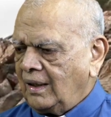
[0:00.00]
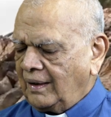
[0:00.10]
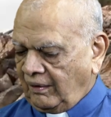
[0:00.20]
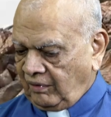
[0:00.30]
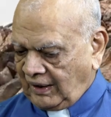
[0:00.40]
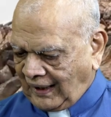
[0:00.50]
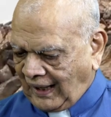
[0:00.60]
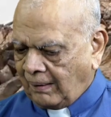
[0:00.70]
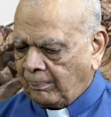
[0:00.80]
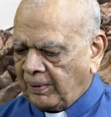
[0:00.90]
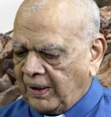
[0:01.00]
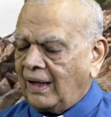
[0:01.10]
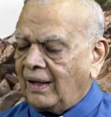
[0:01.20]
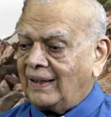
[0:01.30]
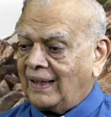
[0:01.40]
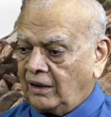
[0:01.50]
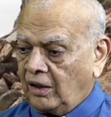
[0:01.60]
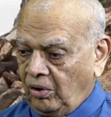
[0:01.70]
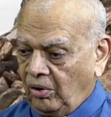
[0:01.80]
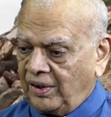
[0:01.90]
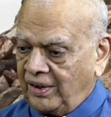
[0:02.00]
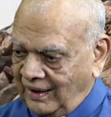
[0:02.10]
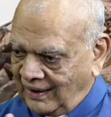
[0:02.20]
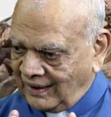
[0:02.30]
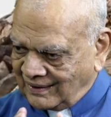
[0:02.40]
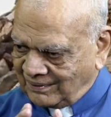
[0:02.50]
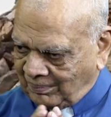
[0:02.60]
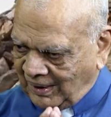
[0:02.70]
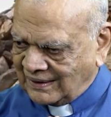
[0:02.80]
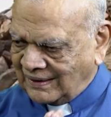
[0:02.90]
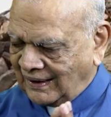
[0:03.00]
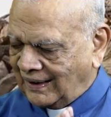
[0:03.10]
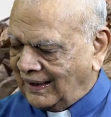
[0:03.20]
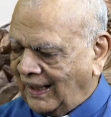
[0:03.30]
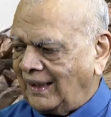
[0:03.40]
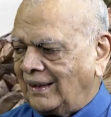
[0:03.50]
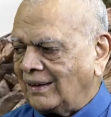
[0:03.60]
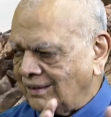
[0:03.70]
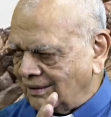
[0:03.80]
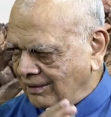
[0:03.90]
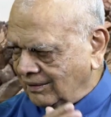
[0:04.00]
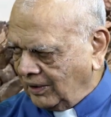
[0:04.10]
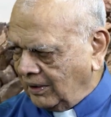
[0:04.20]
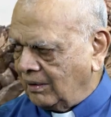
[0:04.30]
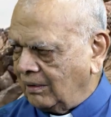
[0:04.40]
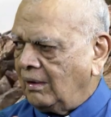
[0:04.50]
that we can pray that the Lord in his mercy and kindness will